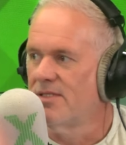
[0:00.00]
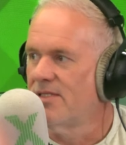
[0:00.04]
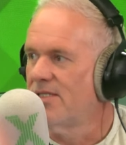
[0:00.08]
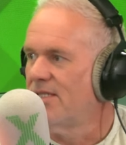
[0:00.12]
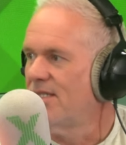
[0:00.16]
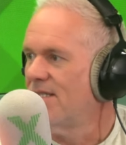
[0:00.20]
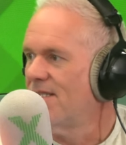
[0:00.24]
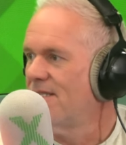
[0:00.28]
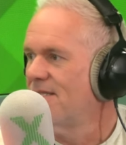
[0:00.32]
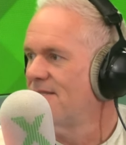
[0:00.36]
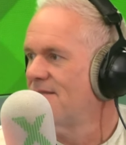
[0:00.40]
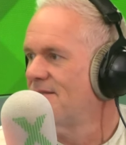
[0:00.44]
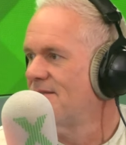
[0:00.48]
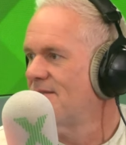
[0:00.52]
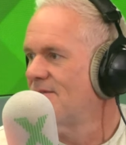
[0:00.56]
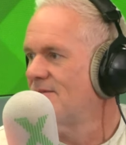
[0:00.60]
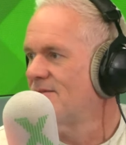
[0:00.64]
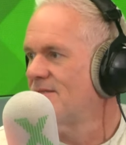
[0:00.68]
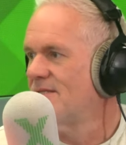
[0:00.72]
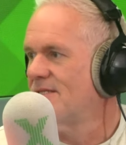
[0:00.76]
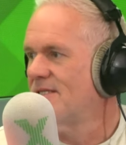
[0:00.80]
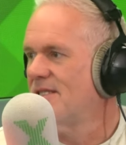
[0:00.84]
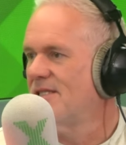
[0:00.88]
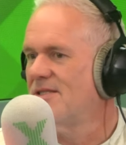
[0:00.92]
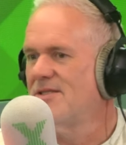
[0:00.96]
Yeah, of
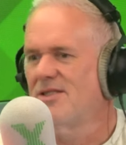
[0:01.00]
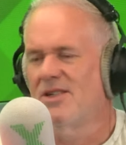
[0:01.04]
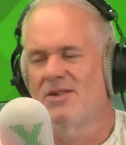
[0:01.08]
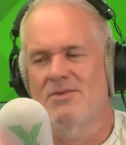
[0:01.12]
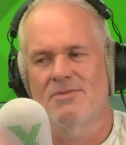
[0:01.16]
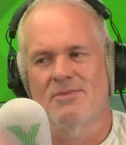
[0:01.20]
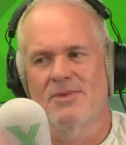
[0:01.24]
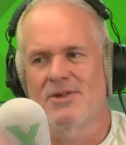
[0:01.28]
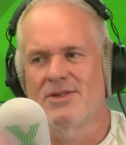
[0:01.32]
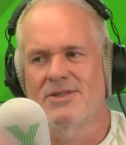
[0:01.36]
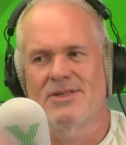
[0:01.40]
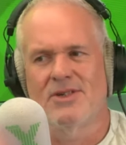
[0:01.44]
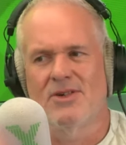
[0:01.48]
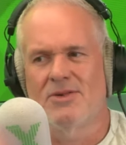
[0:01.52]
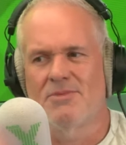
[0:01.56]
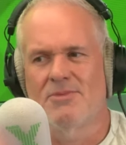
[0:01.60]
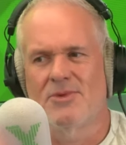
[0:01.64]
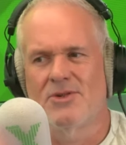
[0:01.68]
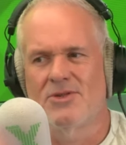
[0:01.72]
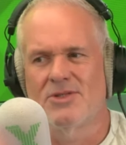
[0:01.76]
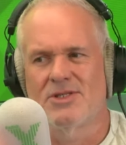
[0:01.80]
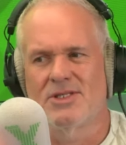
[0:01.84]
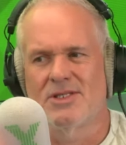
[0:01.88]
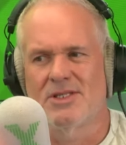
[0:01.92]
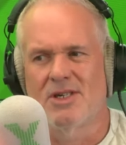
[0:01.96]
course you did. Not
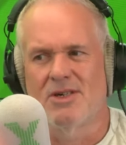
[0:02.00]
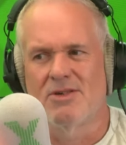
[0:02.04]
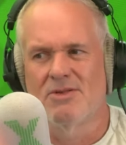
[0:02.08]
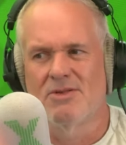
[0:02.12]
much, though.